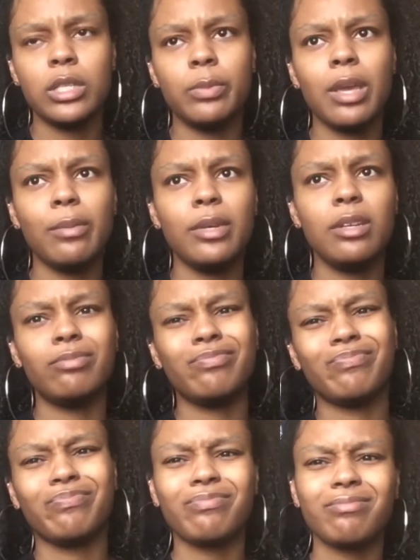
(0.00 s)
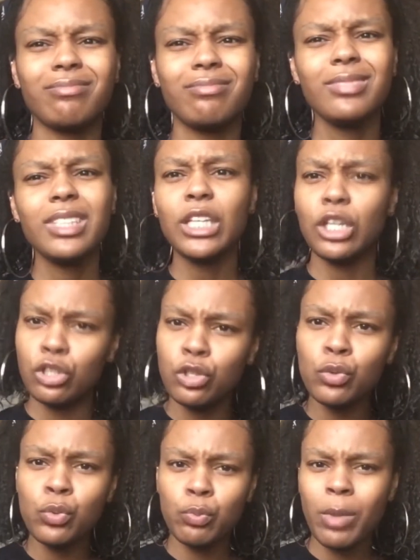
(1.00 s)
maybe
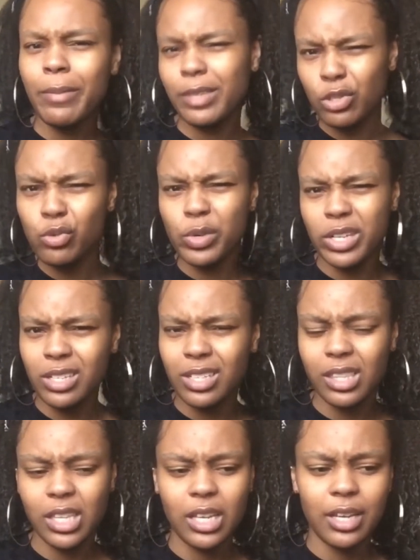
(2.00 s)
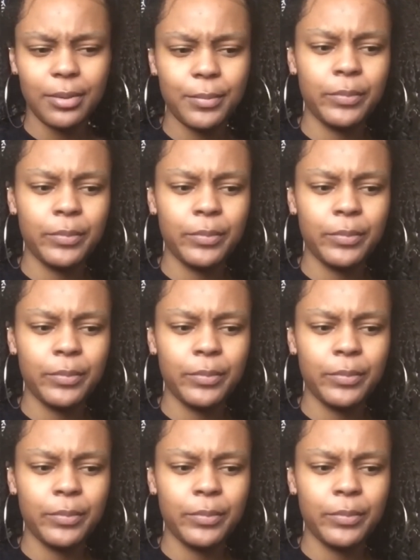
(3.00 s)
2 weeks, I think.